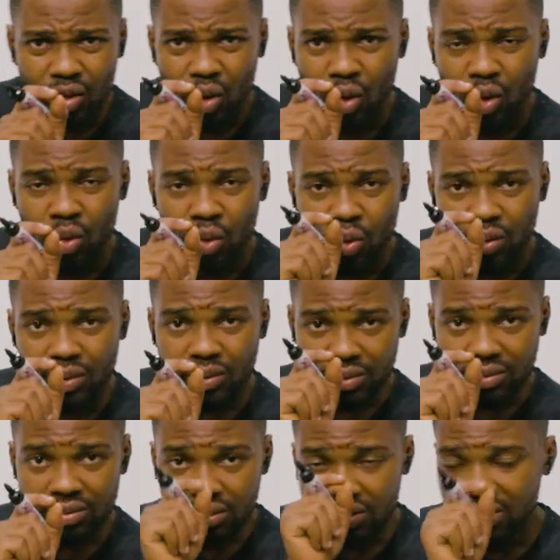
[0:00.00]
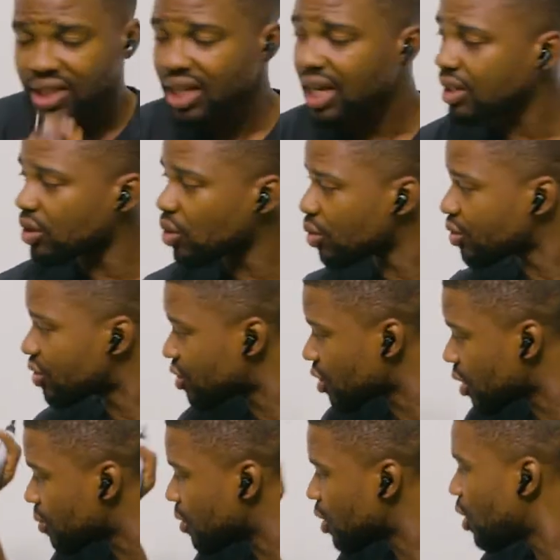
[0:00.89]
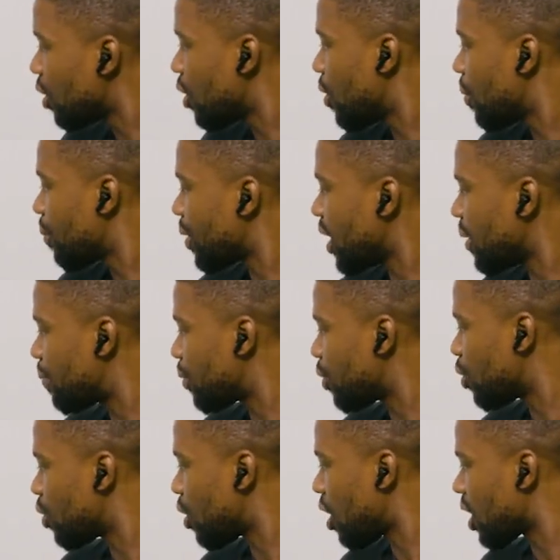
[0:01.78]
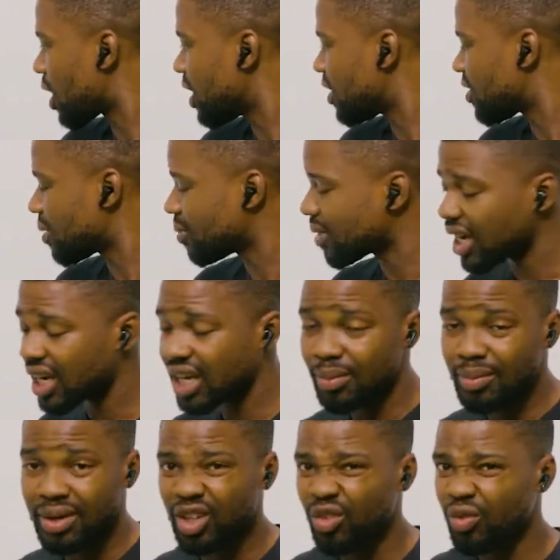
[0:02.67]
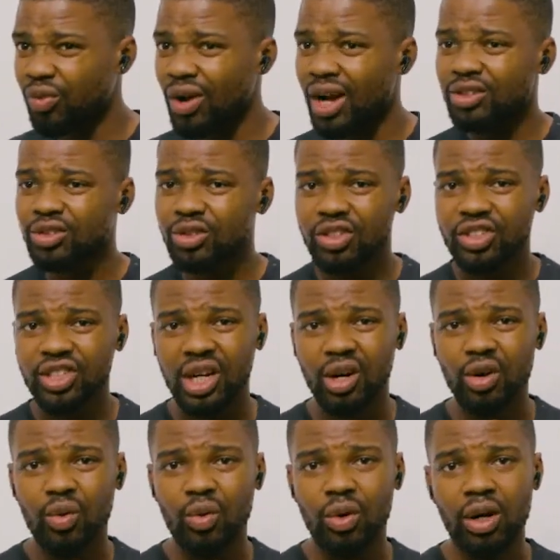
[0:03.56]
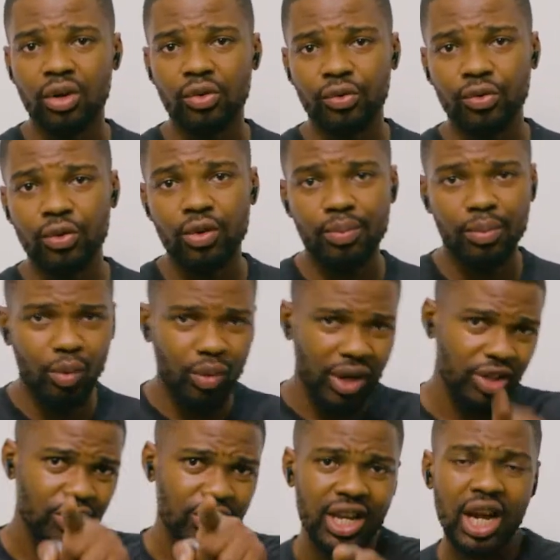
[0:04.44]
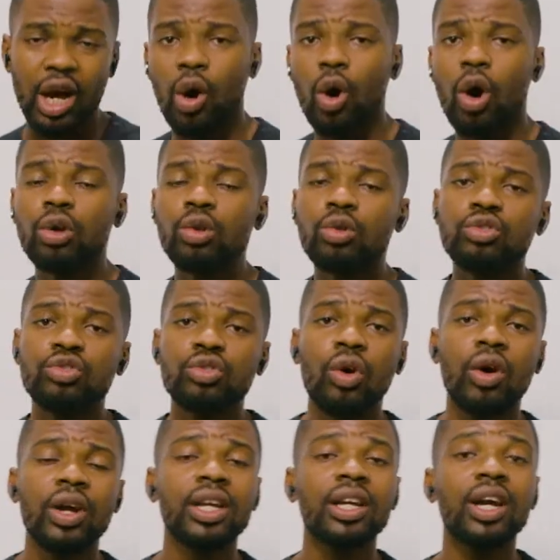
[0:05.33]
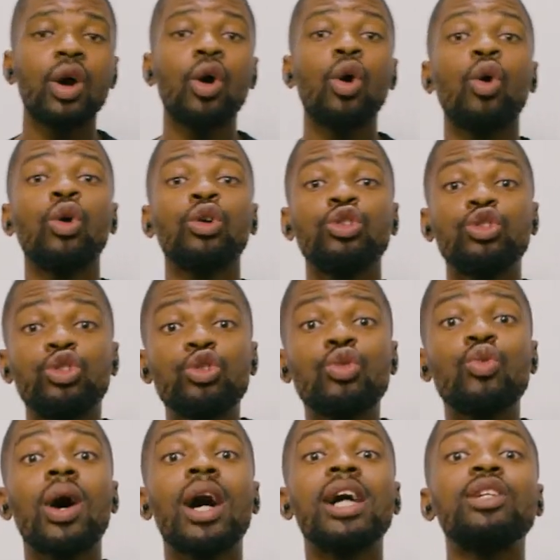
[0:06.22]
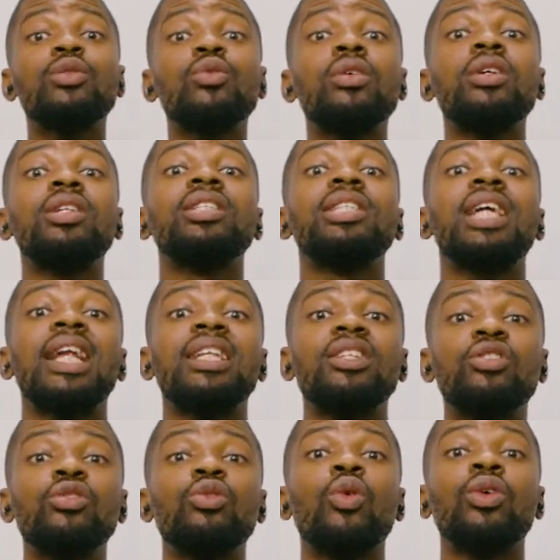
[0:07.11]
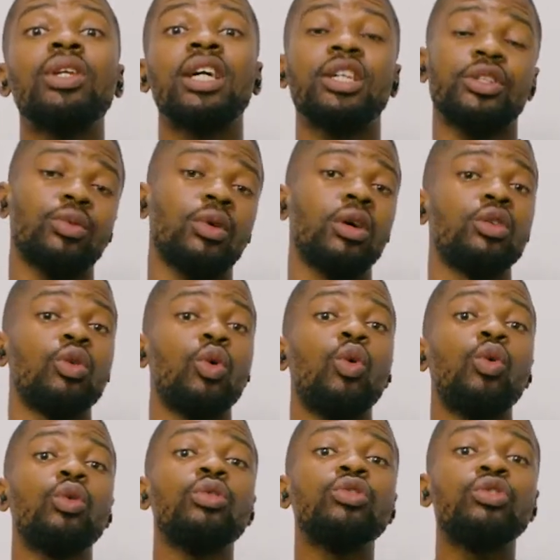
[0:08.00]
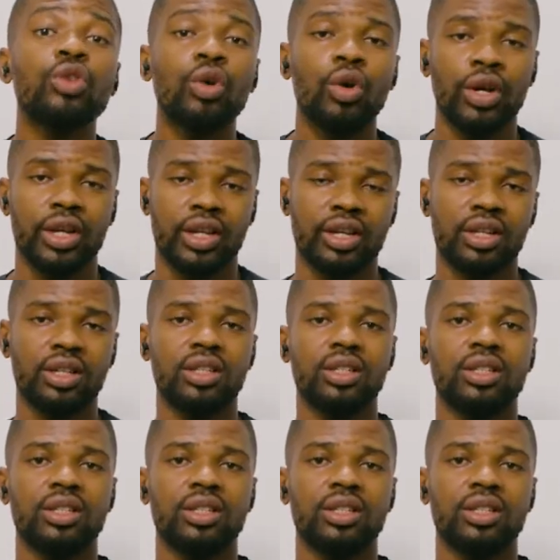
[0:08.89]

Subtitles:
oh, there are those some people, organisms that can manufacture their own what? Food. But when you hear olozoic, you are the one that is known as what? Olozoic.